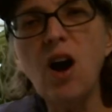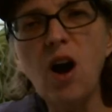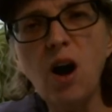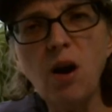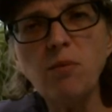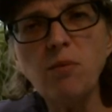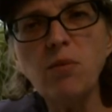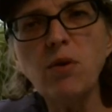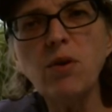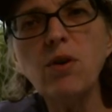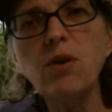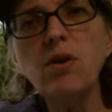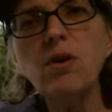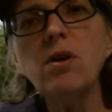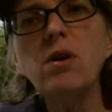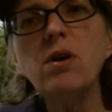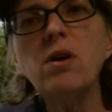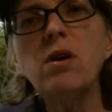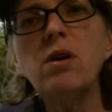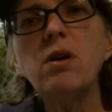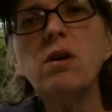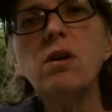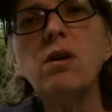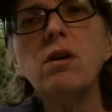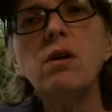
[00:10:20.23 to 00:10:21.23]
number
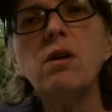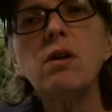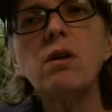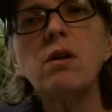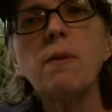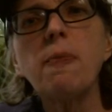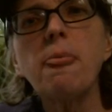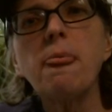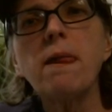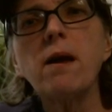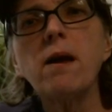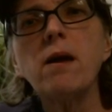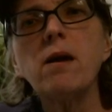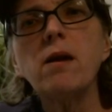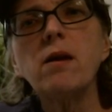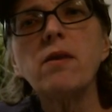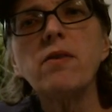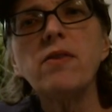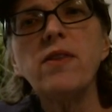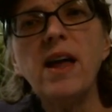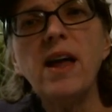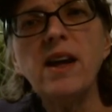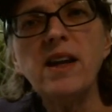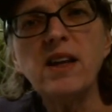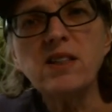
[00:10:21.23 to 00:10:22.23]

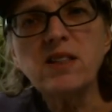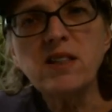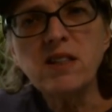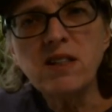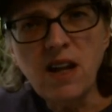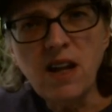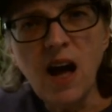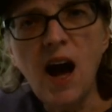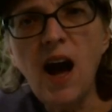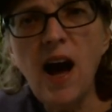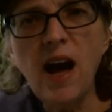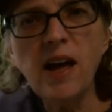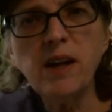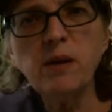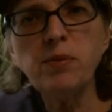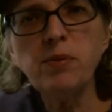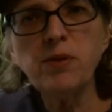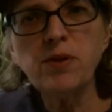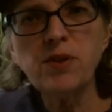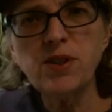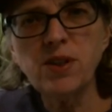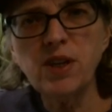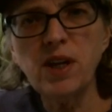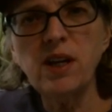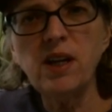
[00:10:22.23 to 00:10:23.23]
that is not a
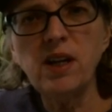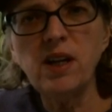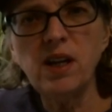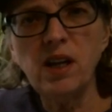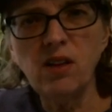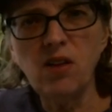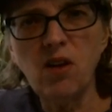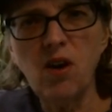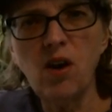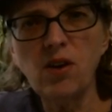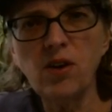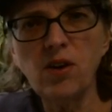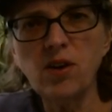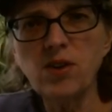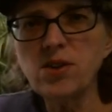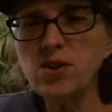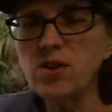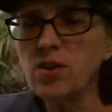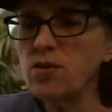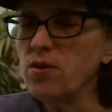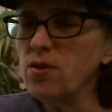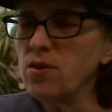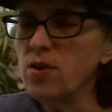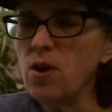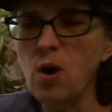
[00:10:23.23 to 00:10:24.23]
percent any longer,
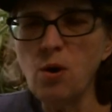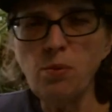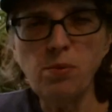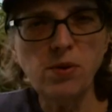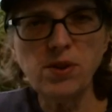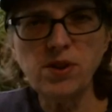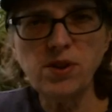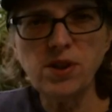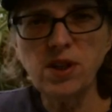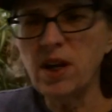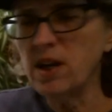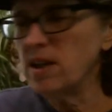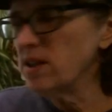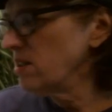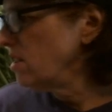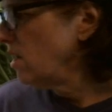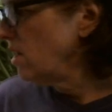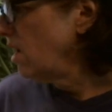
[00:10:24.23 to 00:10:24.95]
so no percent